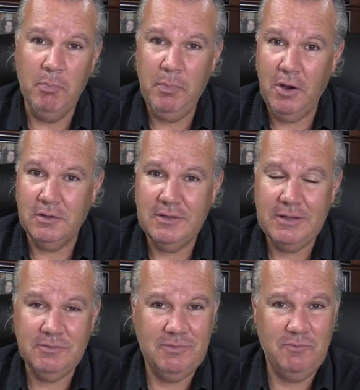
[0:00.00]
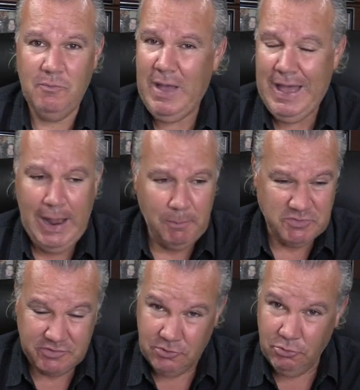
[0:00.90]
but
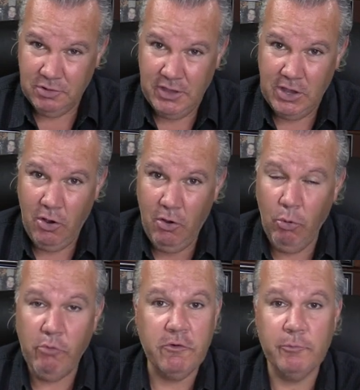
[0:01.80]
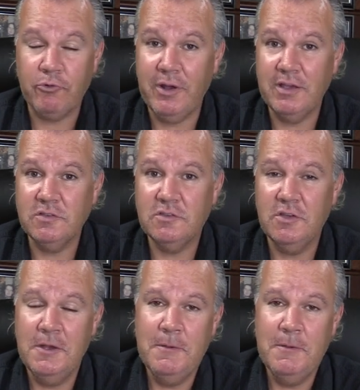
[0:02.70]
absolutely overpriced